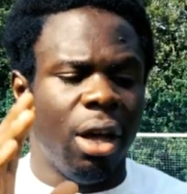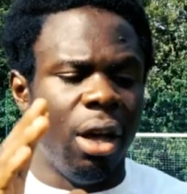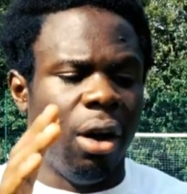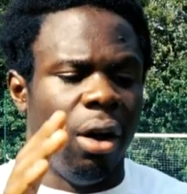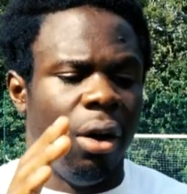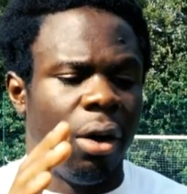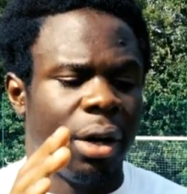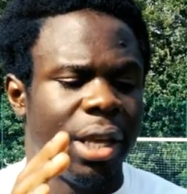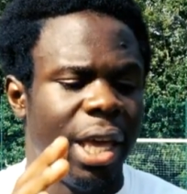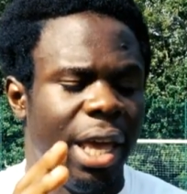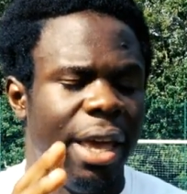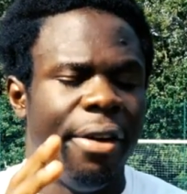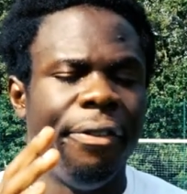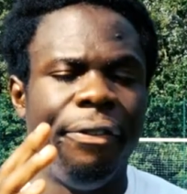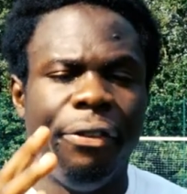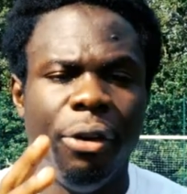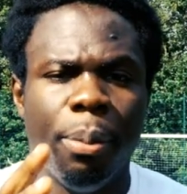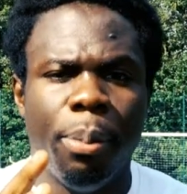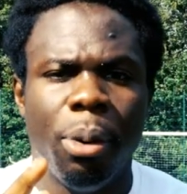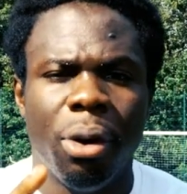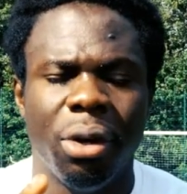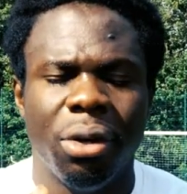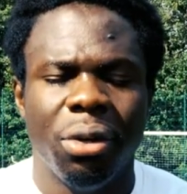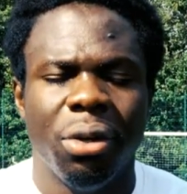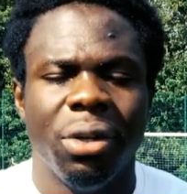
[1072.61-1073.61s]
Okay, in
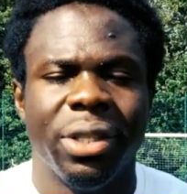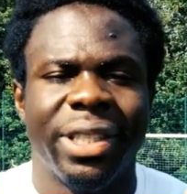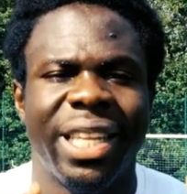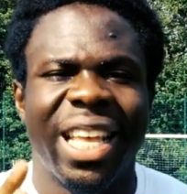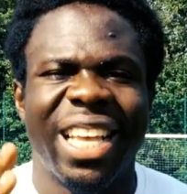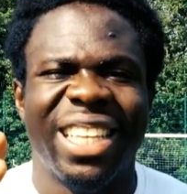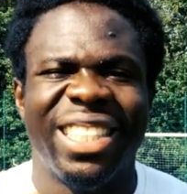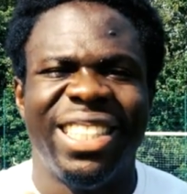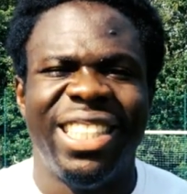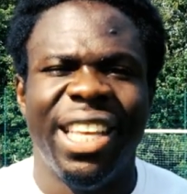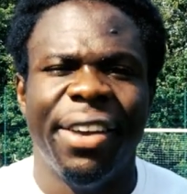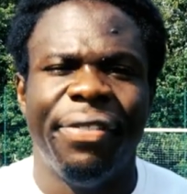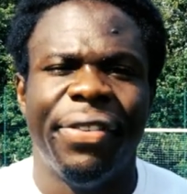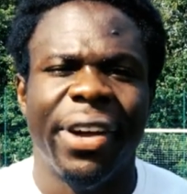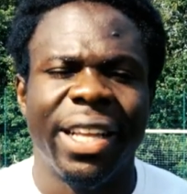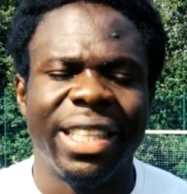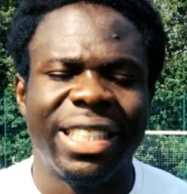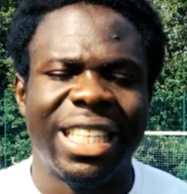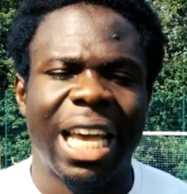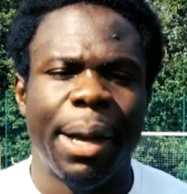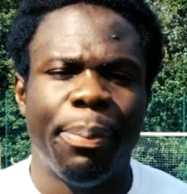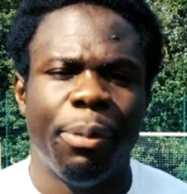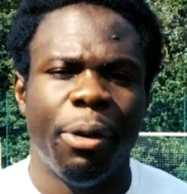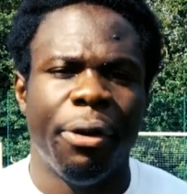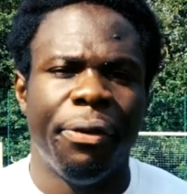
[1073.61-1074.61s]
football, there's different
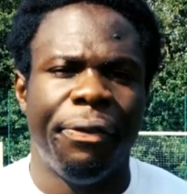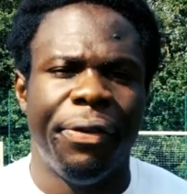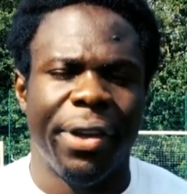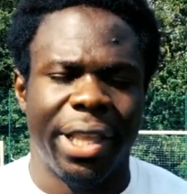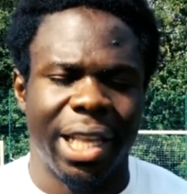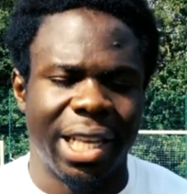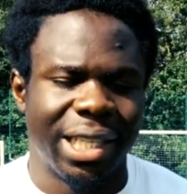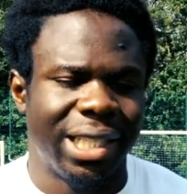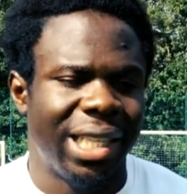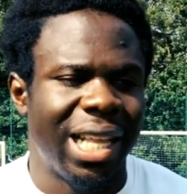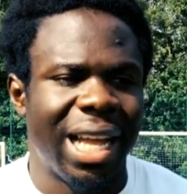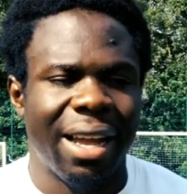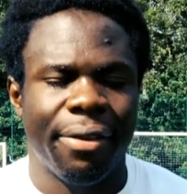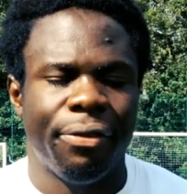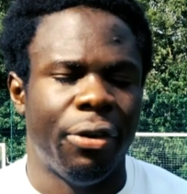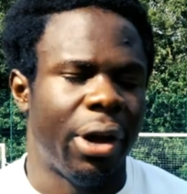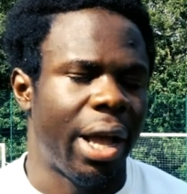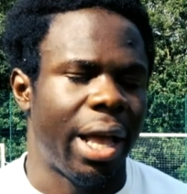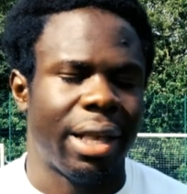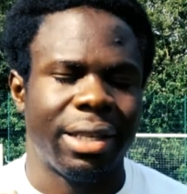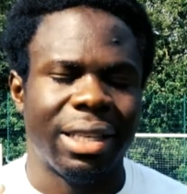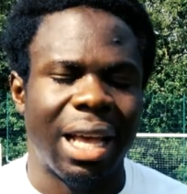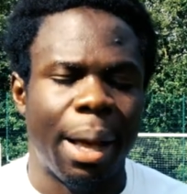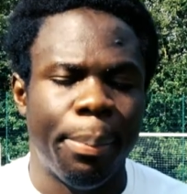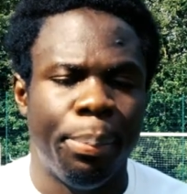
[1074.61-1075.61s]
type of fitness. Like, for
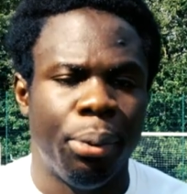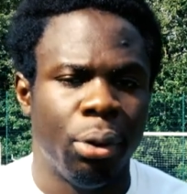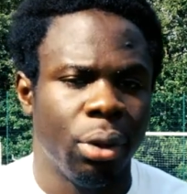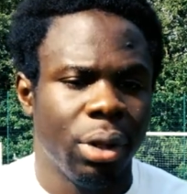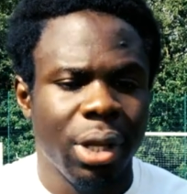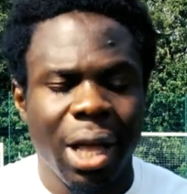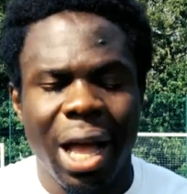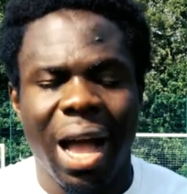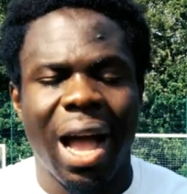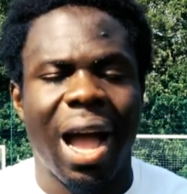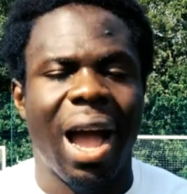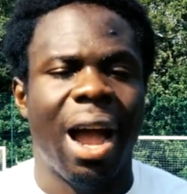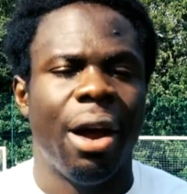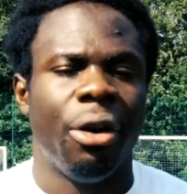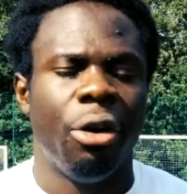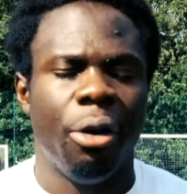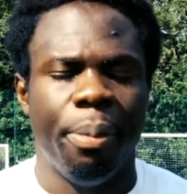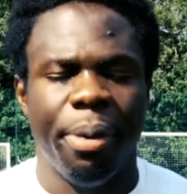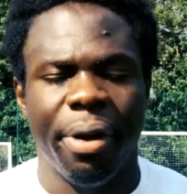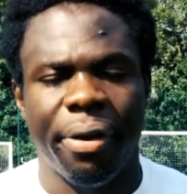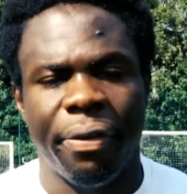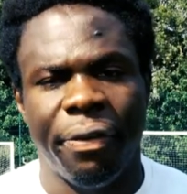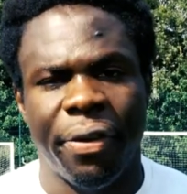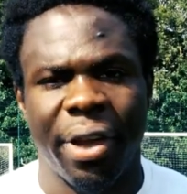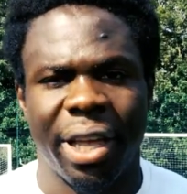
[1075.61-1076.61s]
example,
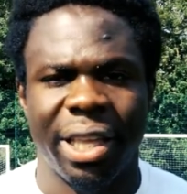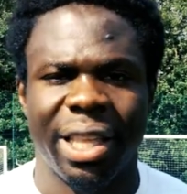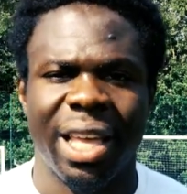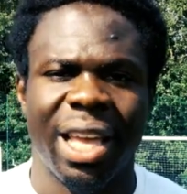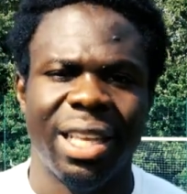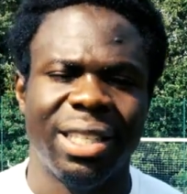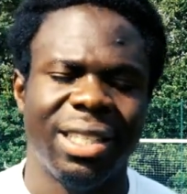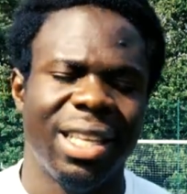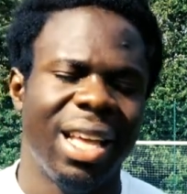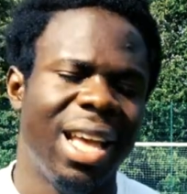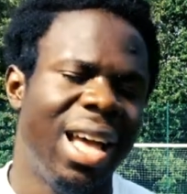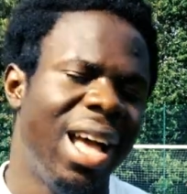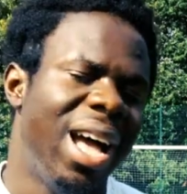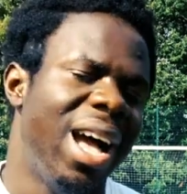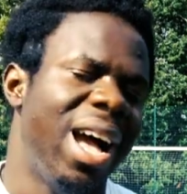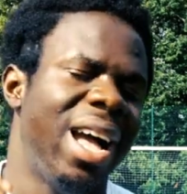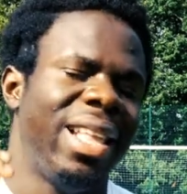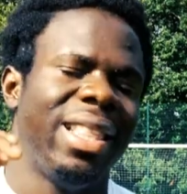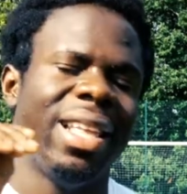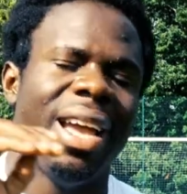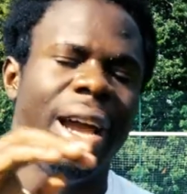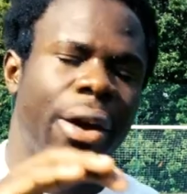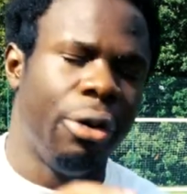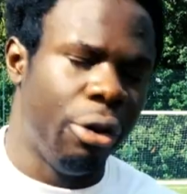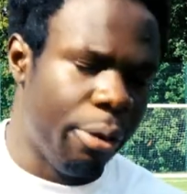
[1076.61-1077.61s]
aerobic fitness and
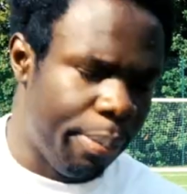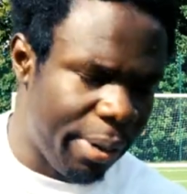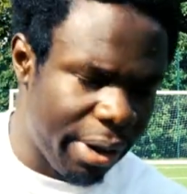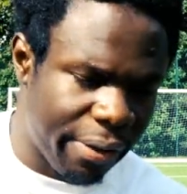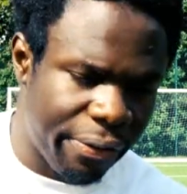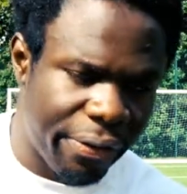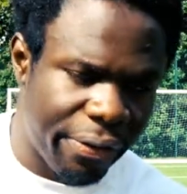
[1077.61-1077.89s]
anaerobic